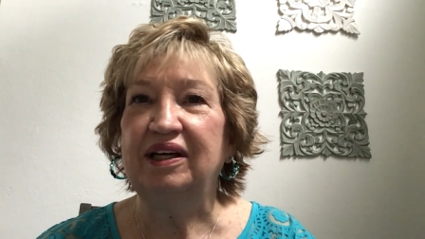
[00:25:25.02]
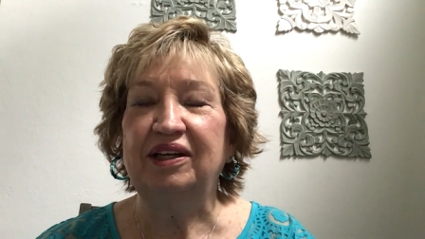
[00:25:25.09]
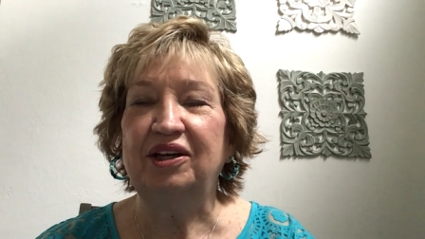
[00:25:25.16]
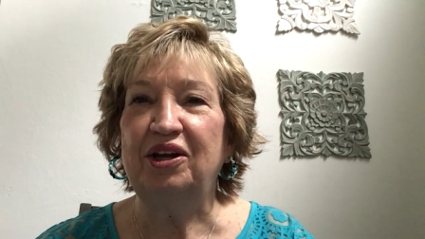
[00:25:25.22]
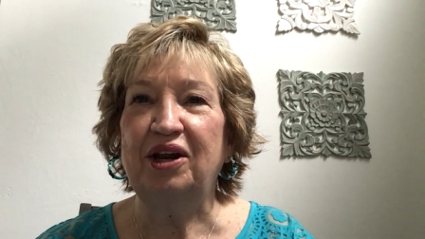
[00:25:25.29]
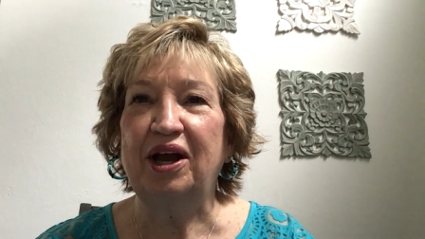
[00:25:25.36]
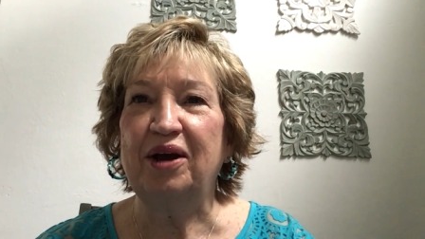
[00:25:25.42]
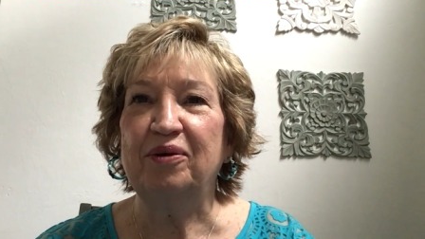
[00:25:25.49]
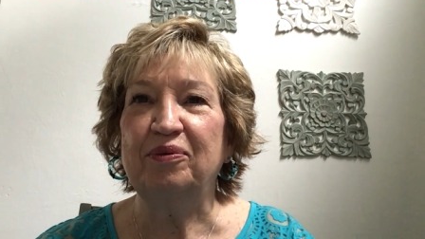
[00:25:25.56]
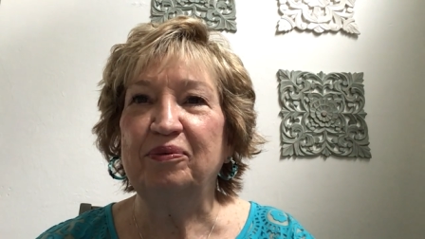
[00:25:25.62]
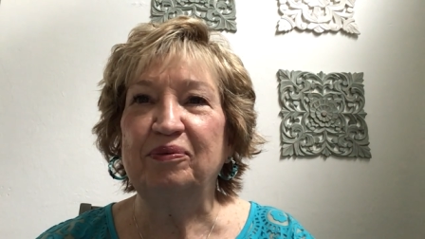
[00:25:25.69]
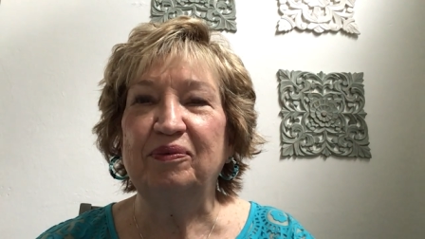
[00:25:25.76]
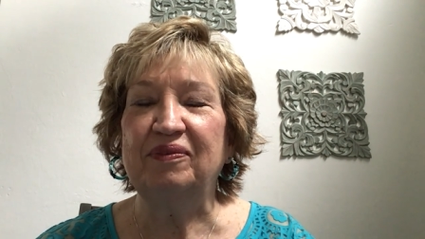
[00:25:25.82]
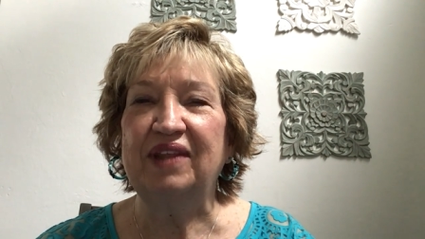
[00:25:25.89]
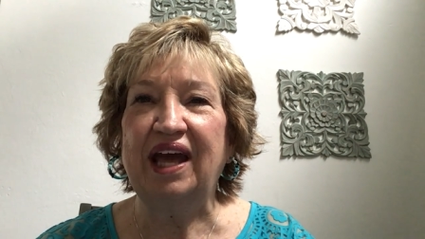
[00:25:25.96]
you know,
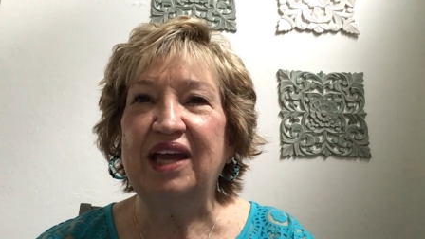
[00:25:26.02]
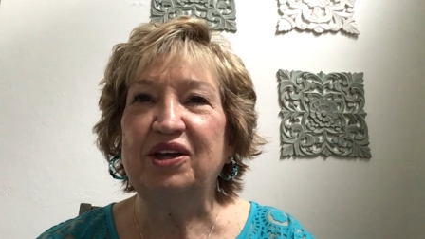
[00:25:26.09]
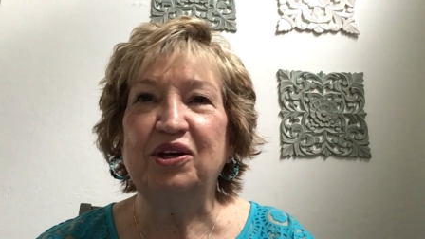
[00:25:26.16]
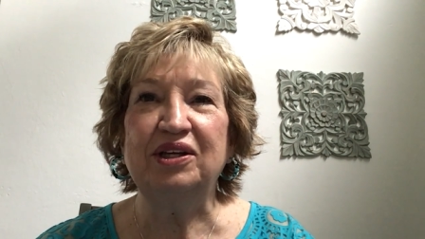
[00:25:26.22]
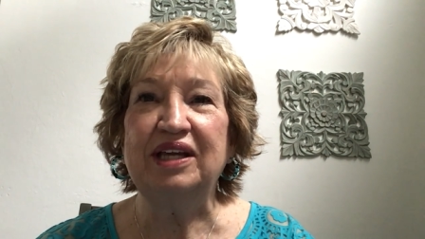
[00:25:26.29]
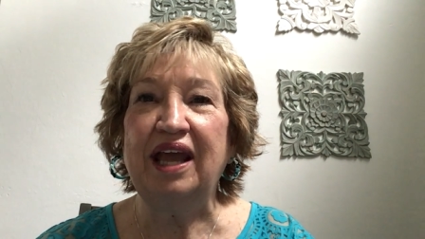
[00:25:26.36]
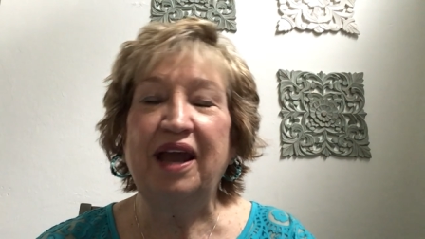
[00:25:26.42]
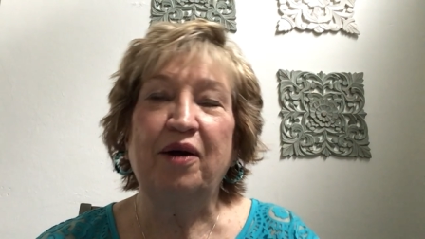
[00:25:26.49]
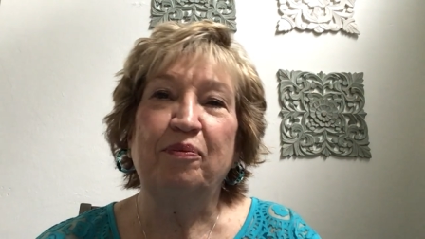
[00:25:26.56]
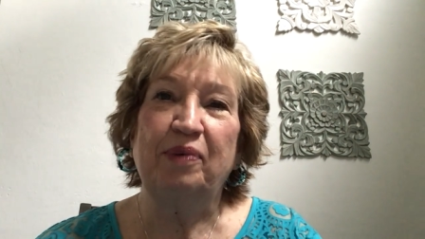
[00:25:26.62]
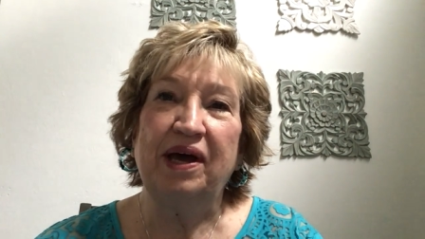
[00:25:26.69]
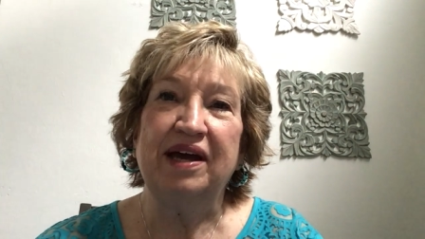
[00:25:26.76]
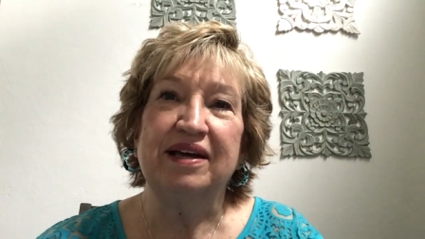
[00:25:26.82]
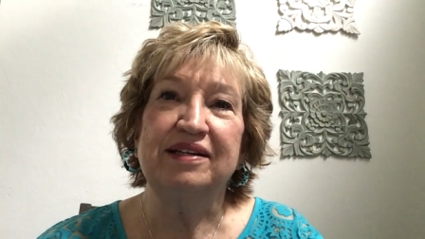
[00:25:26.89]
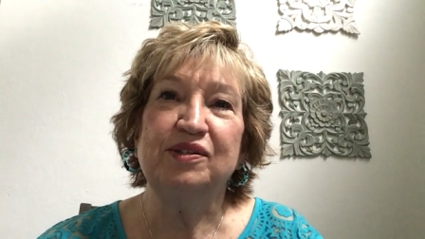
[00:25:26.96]
they couldn't help
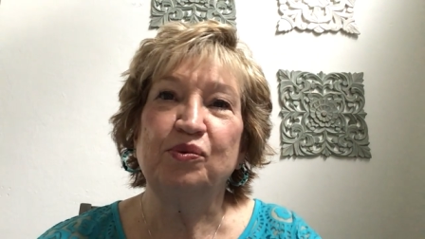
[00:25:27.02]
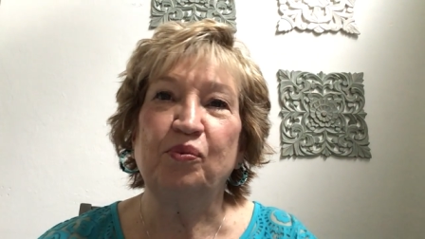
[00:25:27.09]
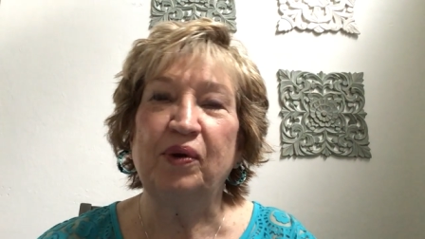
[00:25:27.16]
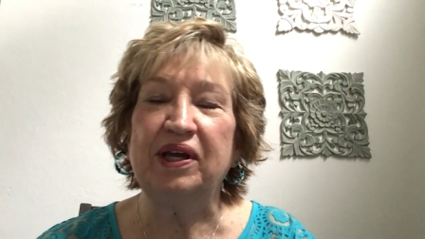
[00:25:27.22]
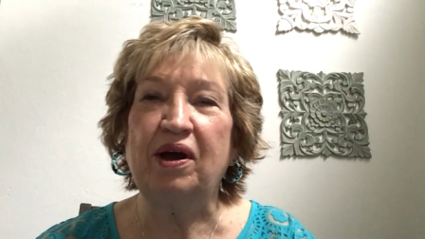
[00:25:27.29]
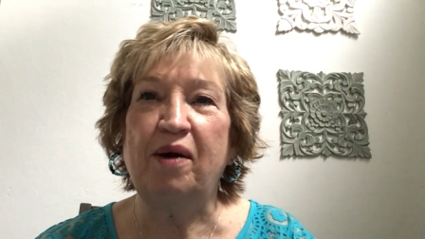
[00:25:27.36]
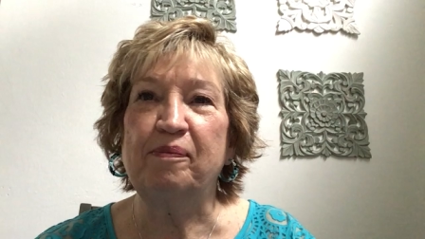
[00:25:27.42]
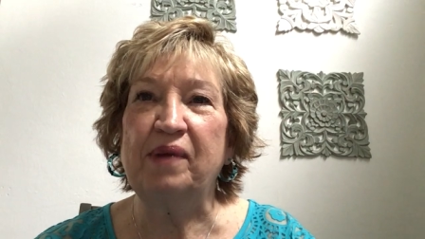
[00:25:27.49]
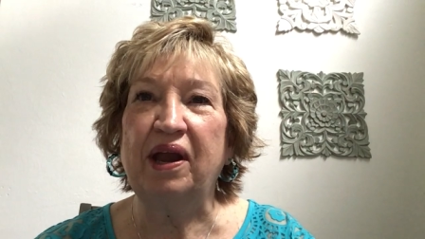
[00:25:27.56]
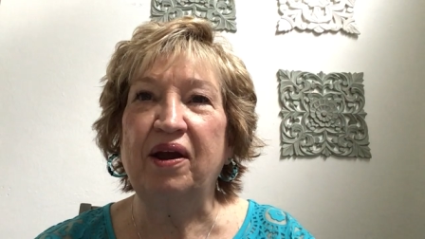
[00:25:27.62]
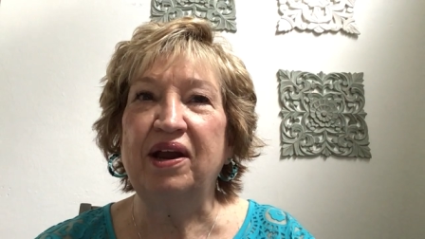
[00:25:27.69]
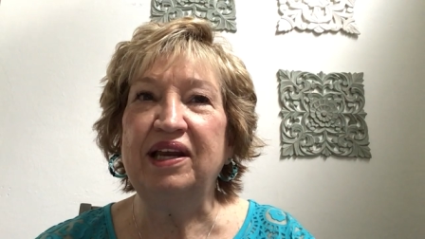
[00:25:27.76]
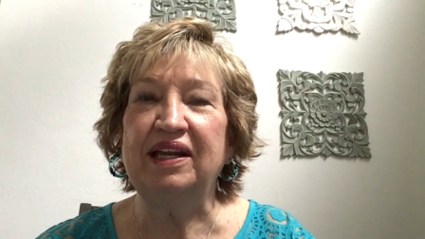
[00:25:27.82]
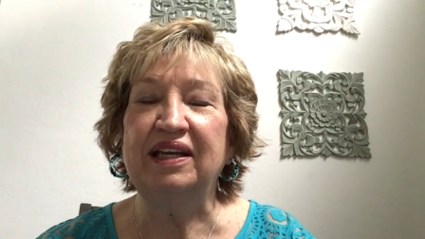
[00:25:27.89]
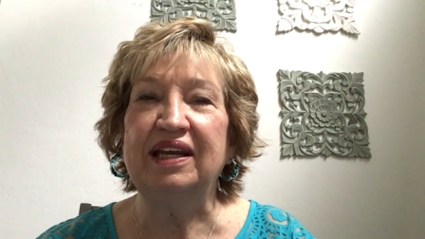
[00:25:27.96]
us when we got
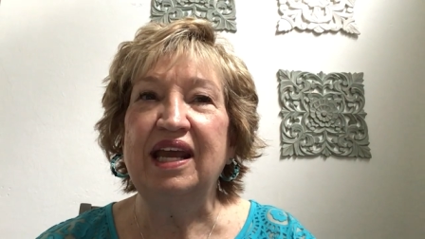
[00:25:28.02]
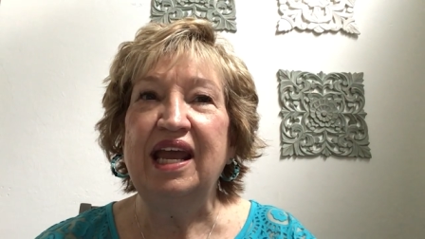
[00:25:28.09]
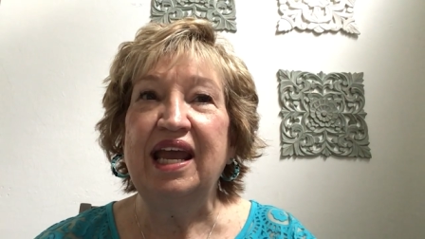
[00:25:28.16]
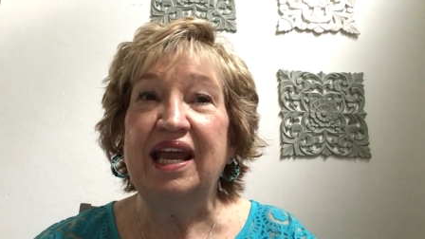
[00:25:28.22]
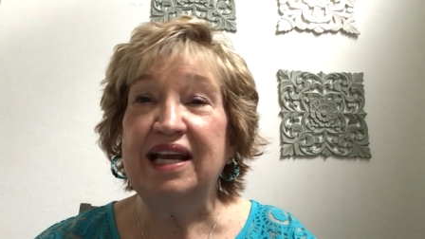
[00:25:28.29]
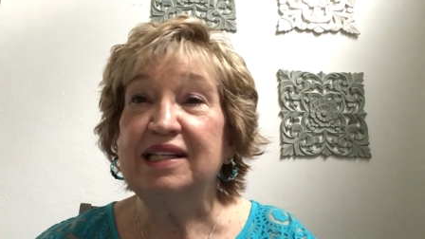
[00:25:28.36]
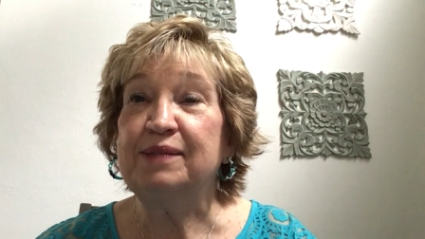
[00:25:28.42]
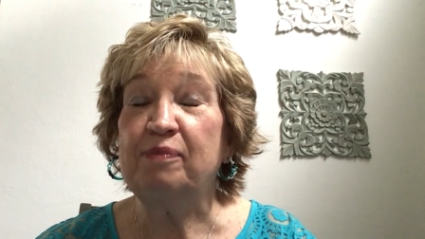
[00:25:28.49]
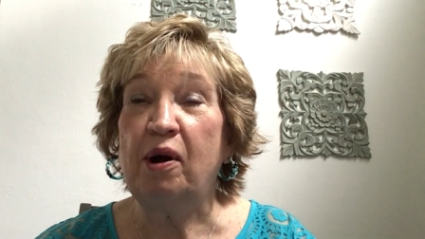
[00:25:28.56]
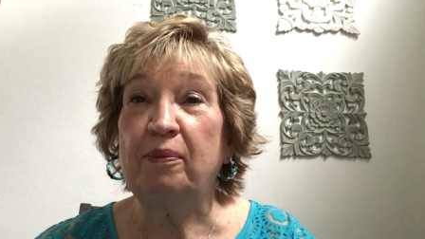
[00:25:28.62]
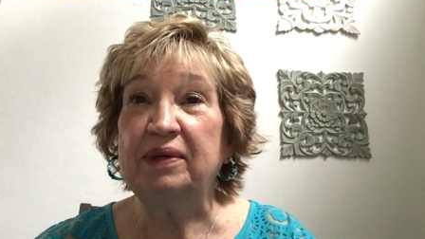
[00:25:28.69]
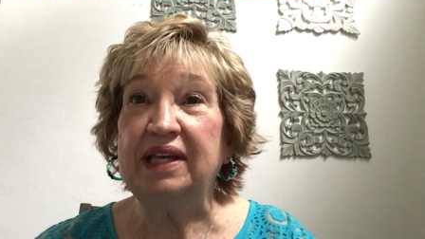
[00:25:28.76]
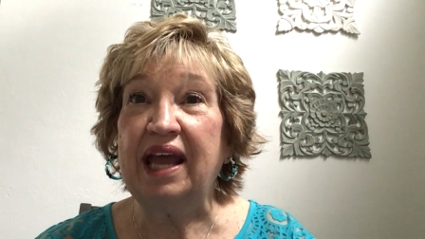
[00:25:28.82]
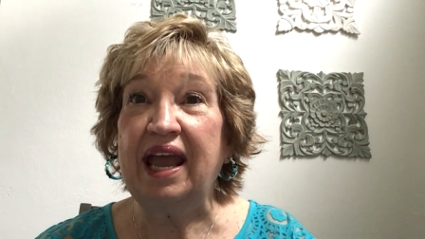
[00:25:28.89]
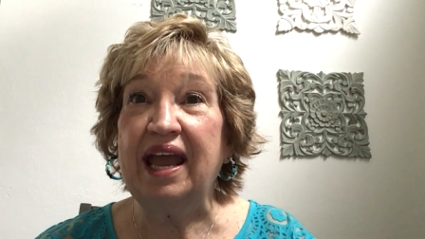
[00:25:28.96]
married, and his mom
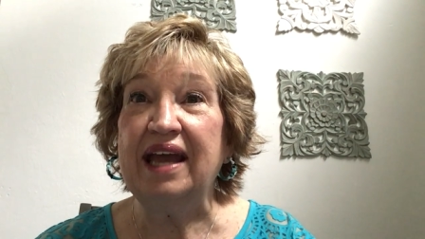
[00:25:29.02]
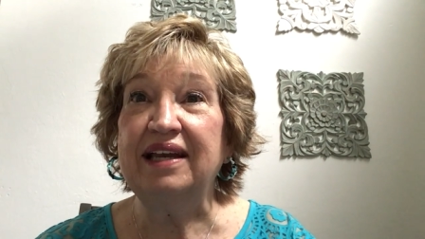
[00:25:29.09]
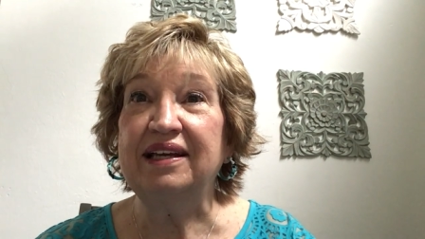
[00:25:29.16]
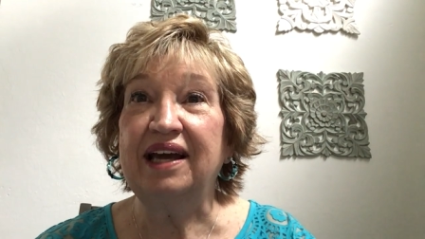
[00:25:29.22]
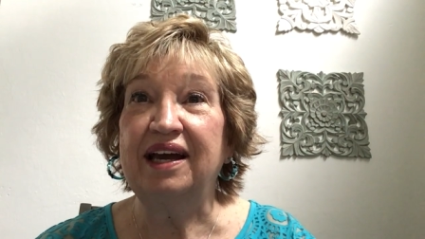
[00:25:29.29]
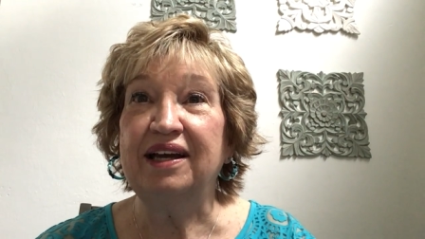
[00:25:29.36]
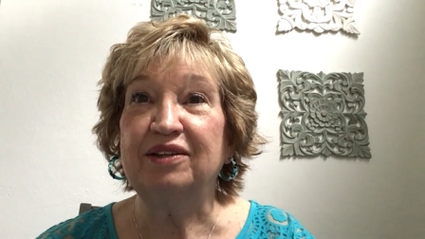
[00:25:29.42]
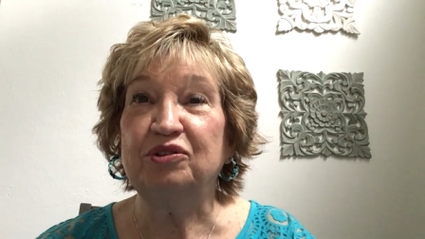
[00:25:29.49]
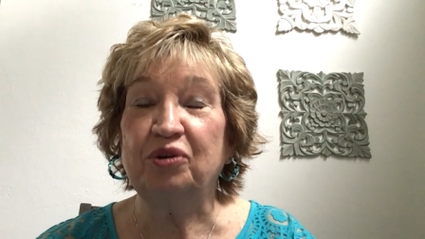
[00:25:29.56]
and dad uh,